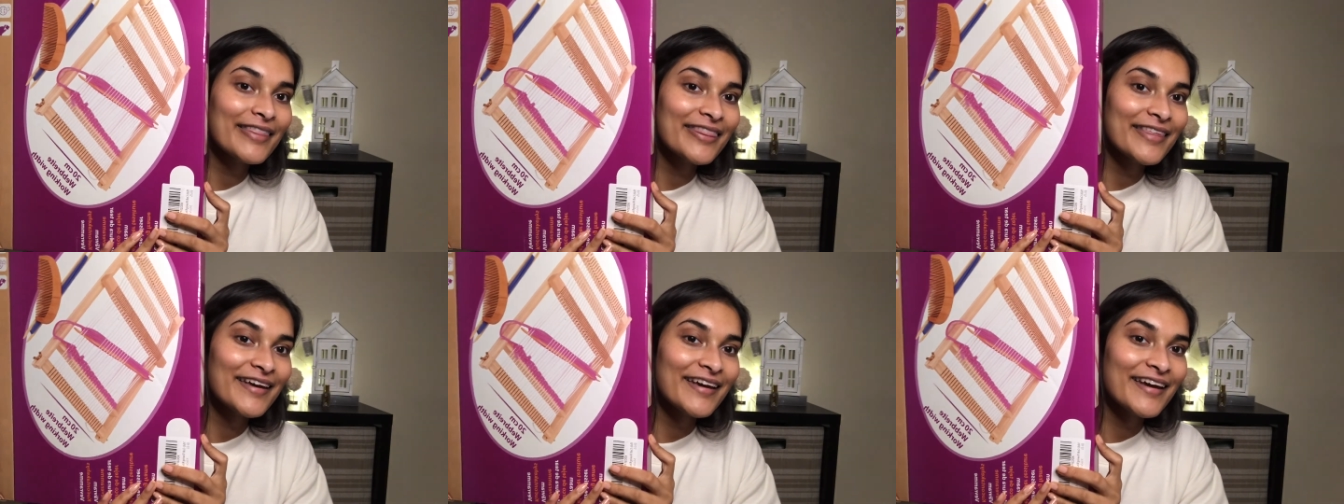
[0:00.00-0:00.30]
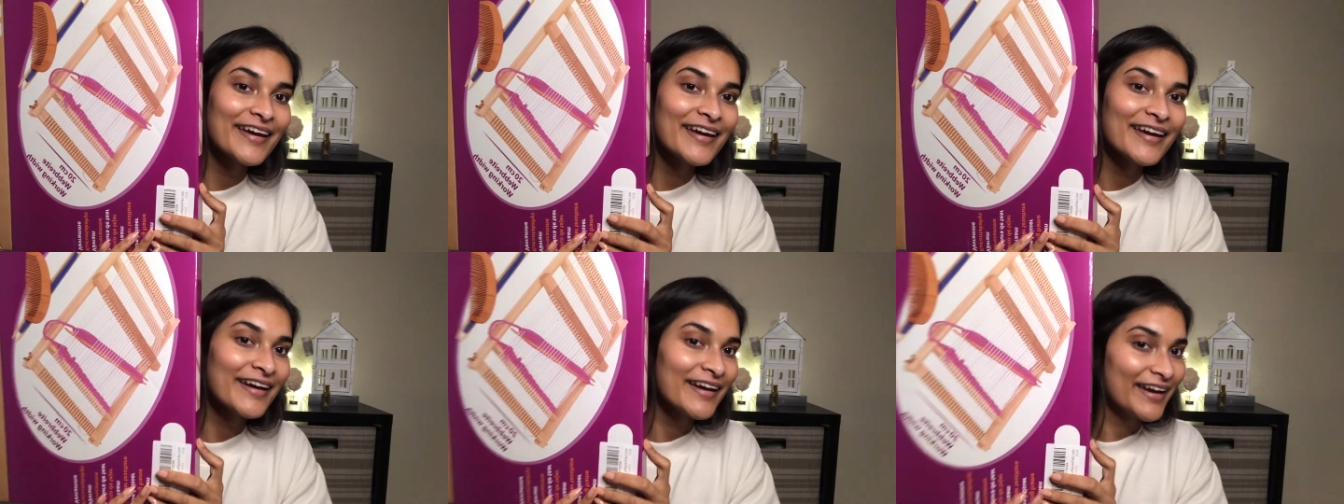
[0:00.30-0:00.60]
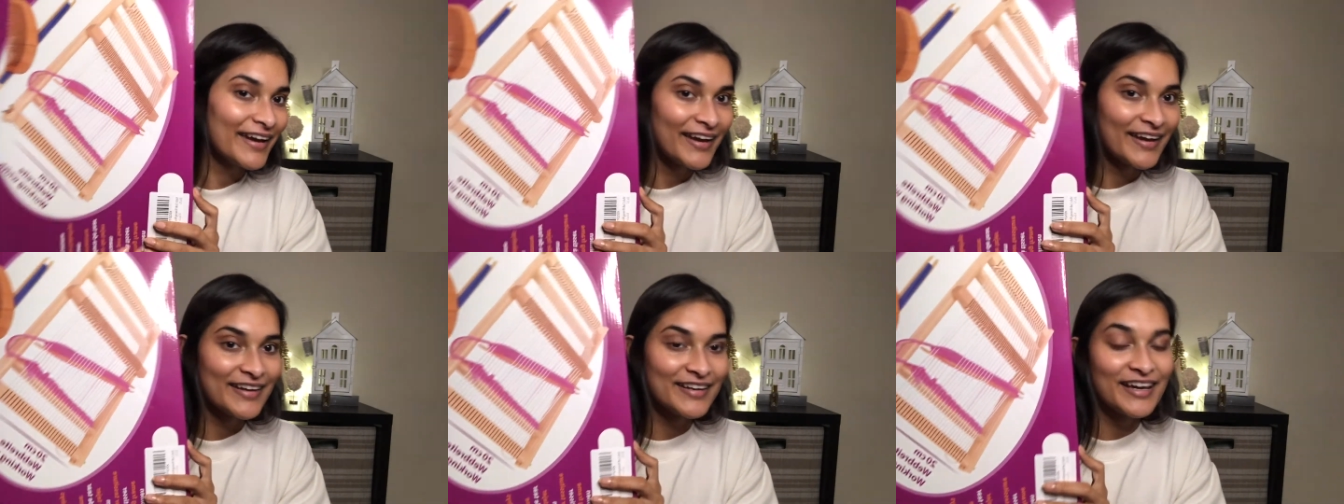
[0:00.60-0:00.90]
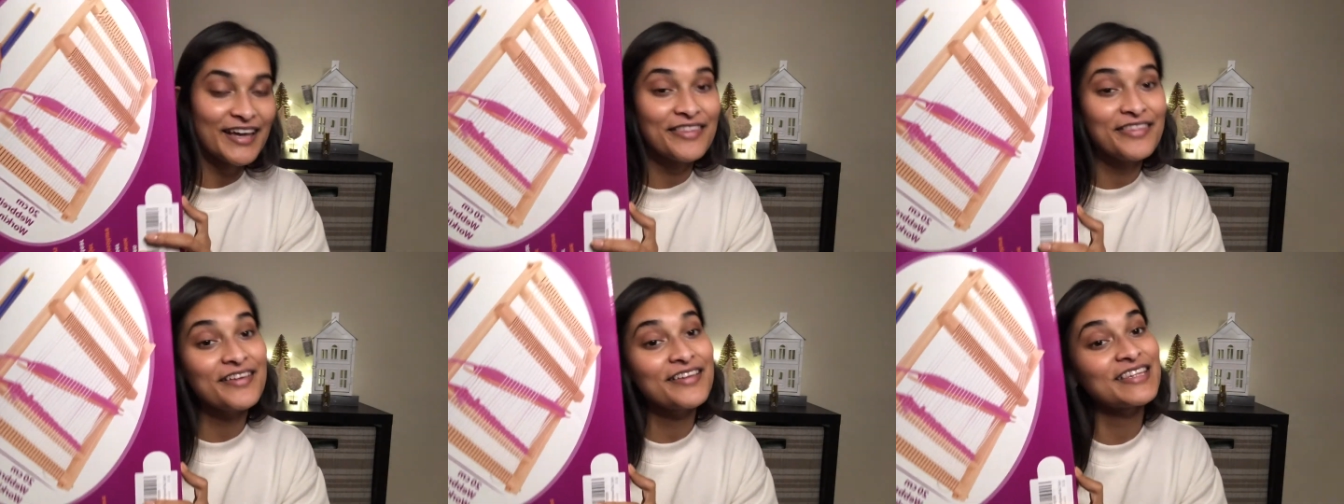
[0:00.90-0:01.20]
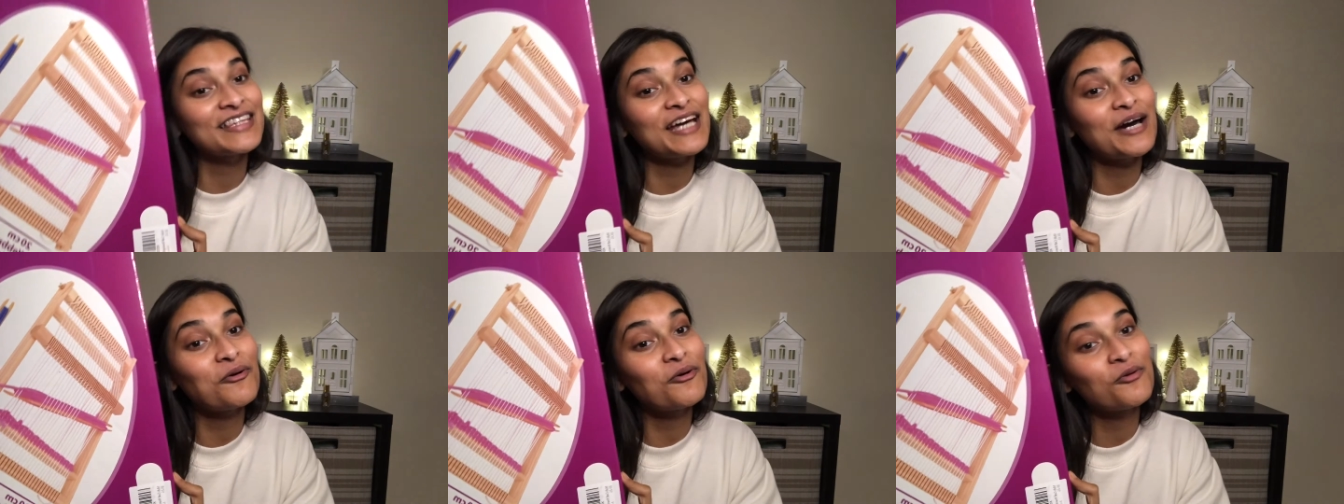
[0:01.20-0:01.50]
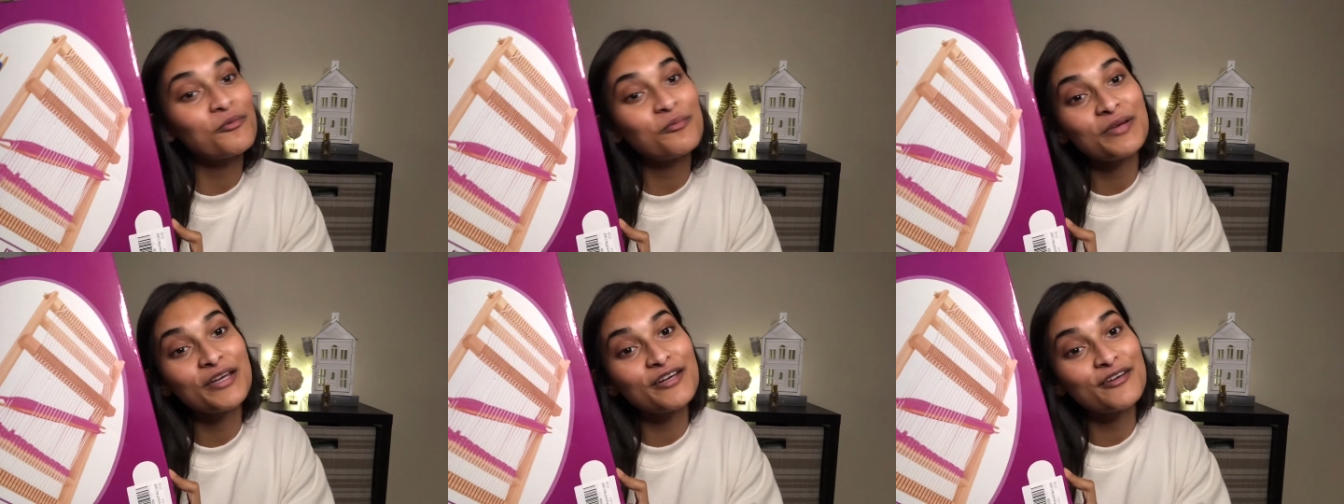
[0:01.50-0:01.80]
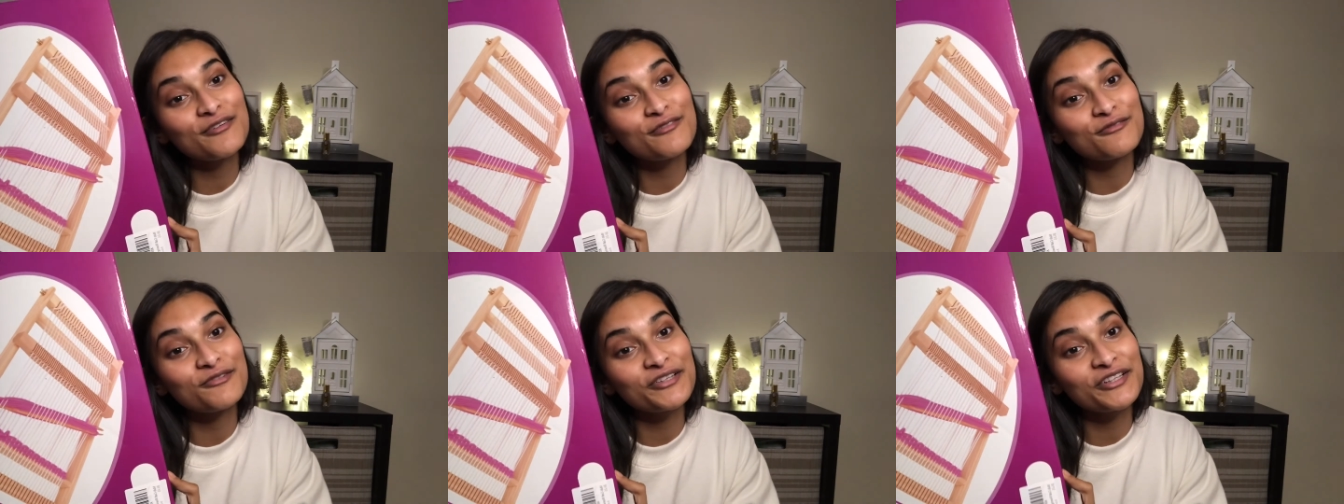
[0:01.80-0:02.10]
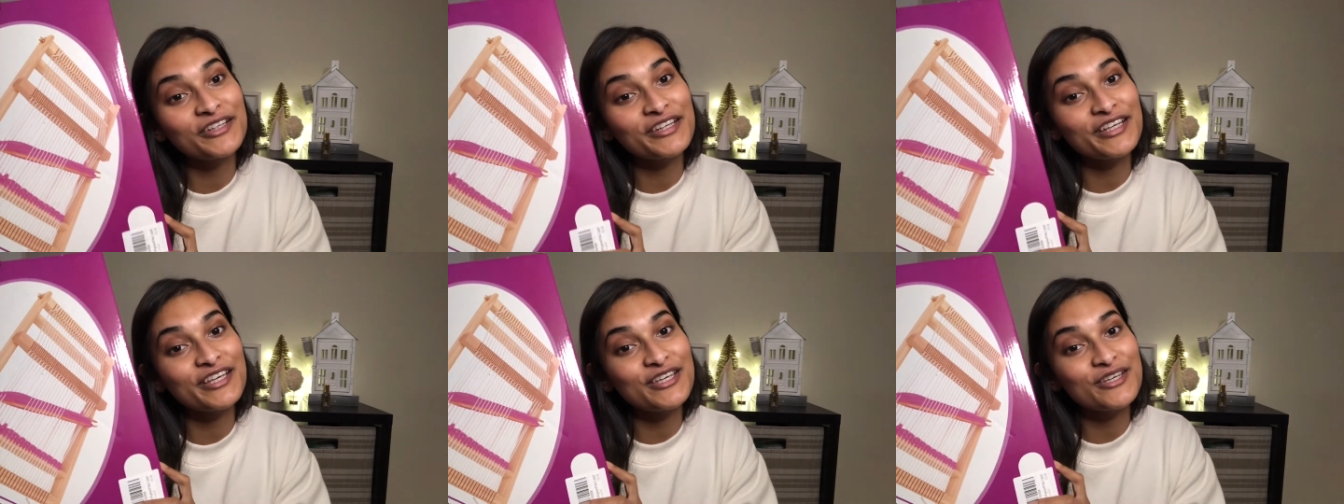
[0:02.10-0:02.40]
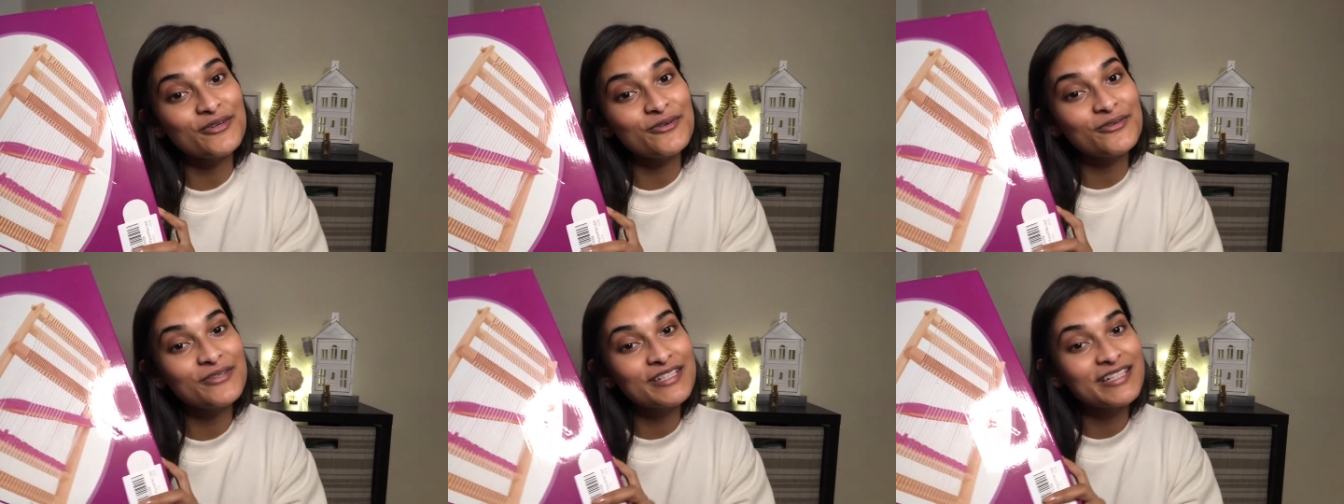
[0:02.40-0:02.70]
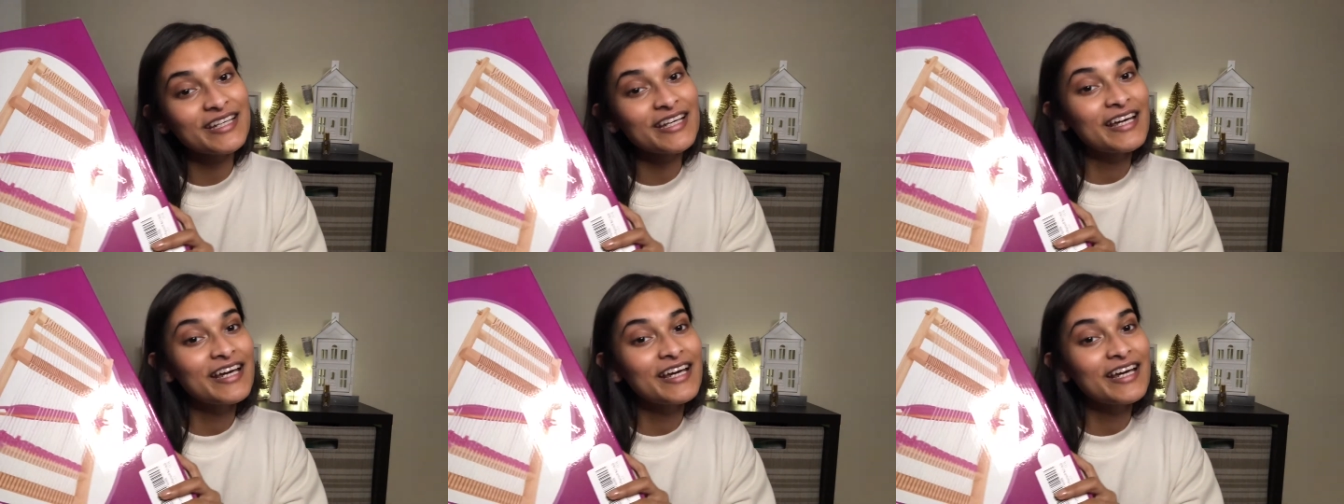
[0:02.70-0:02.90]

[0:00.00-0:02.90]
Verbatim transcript: thing and I think that will be really cute